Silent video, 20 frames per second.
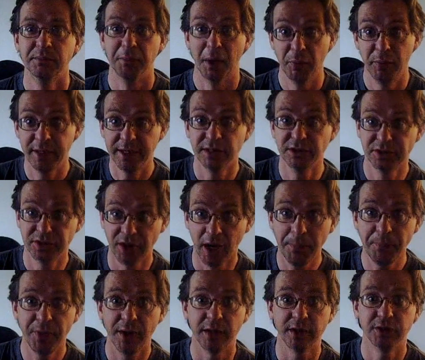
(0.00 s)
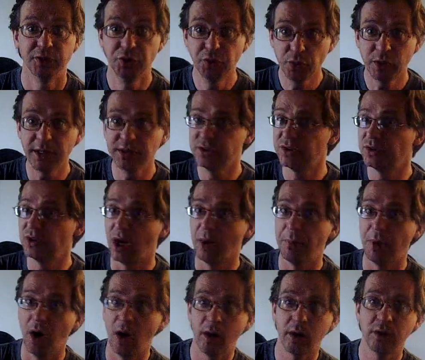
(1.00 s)
But we can stop that. You can
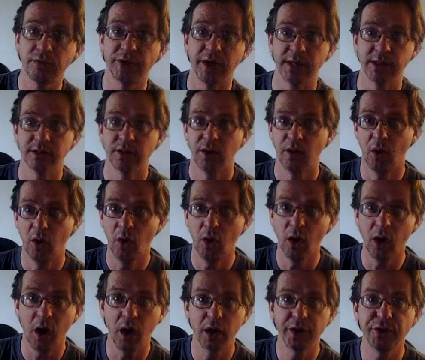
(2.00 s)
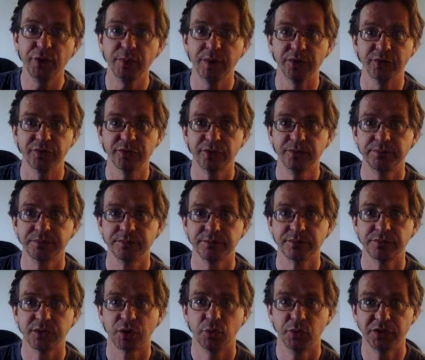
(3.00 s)
stop all of that, all arguments
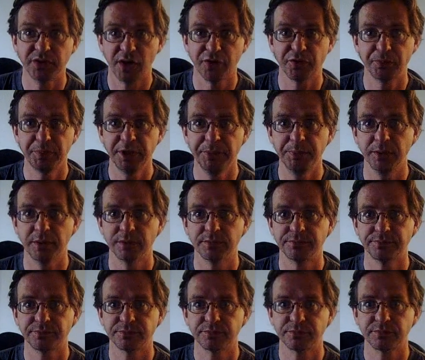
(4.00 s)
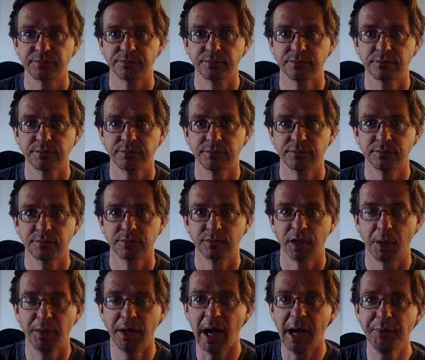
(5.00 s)
with other people.
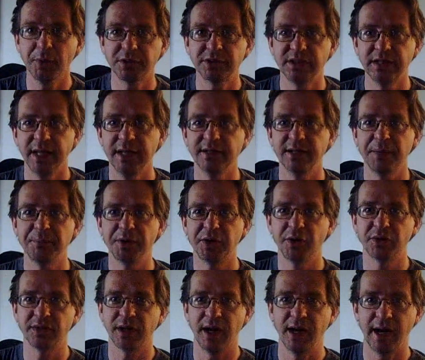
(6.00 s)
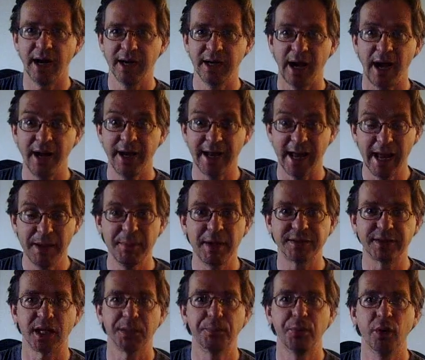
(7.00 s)
I mean, I'm not saying that because I am
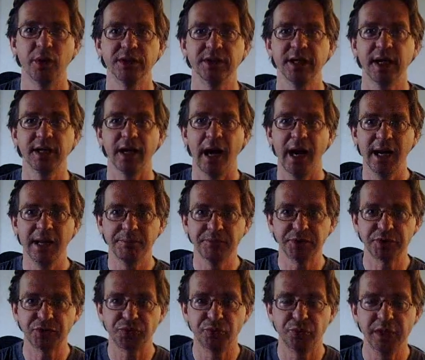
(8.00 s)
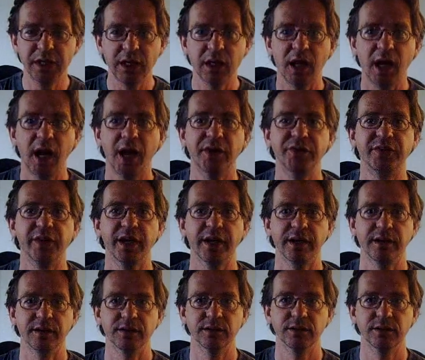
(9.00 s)
at that point yet. I am just realizing